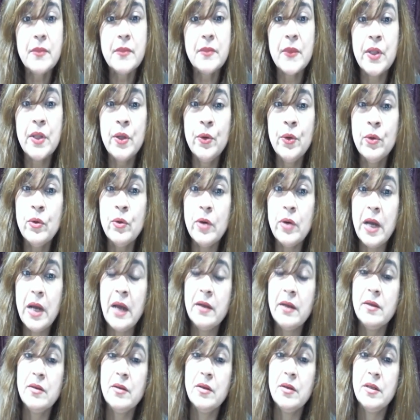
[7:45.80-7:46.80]

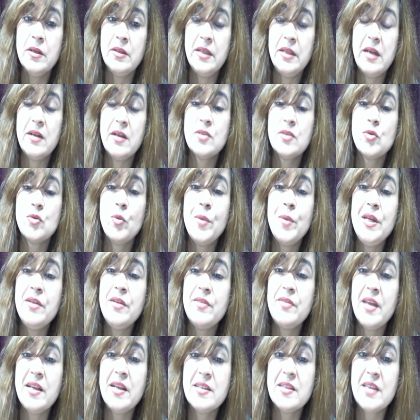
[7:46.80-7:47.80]
and there are so many
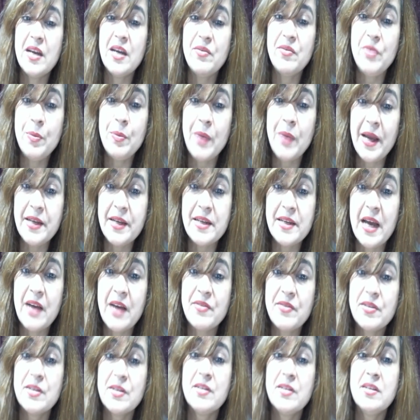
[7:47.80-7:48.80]
things that we might
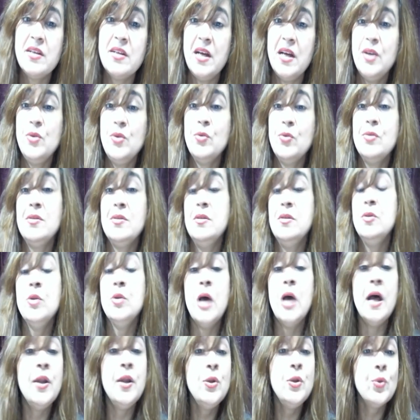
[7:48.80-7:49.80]
have, certain
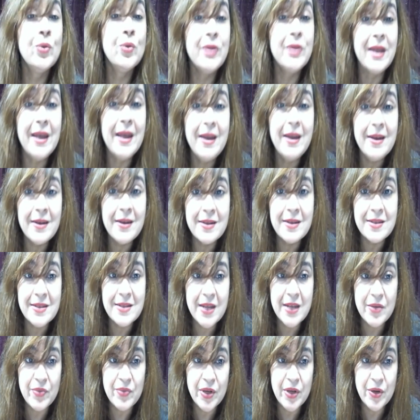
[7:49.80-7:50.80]
unknown illness
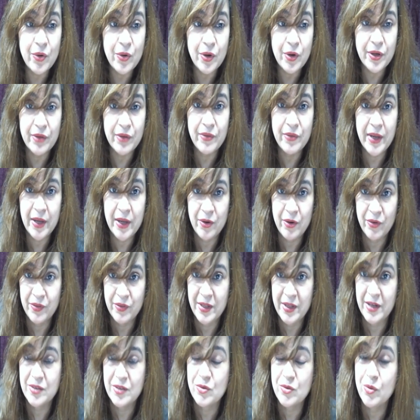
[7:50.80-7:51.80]
that we are not aware of.
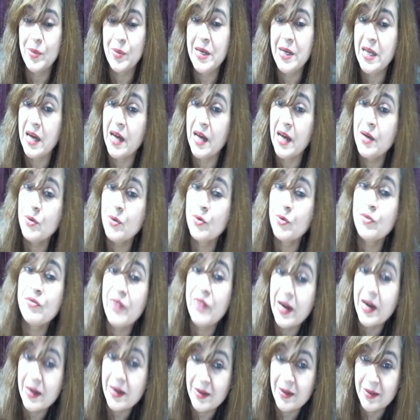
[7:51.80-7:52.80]
There are so many unknown
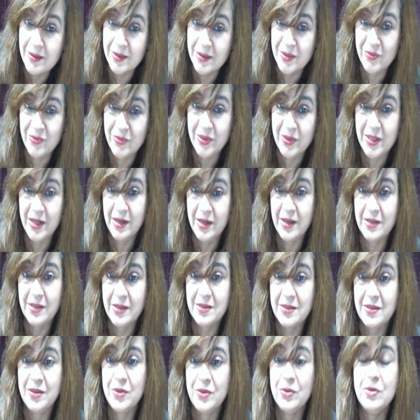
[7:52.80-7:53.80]
factors within
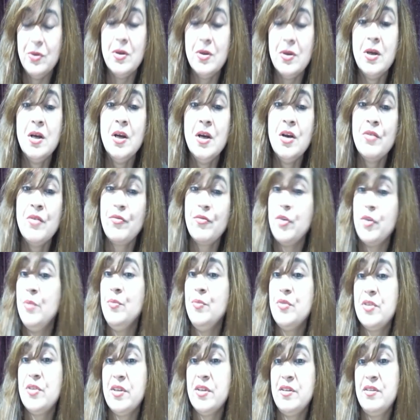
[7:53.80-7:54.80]
us,
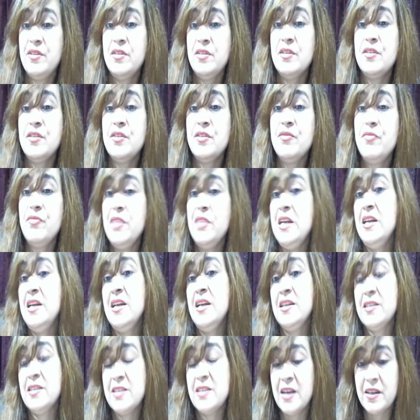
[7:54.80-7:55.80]
from certain
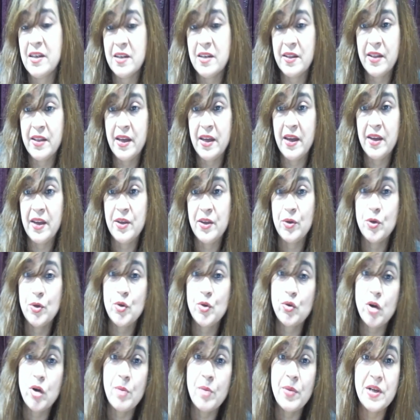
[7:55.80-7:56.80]
feelings that are there,
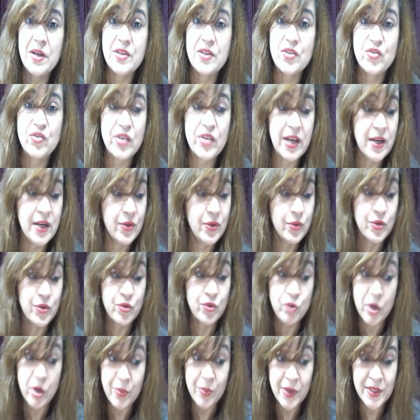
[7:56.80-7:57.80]
traumas, childhood
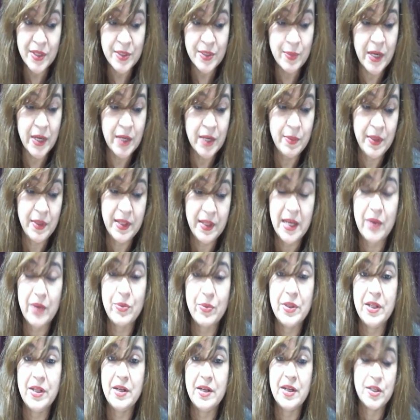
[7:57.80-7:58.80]
traumas might be there
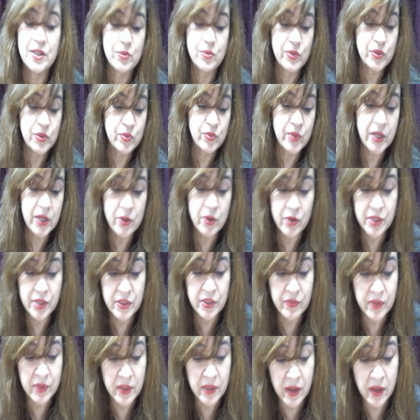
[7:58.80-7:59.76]
within us which we are not even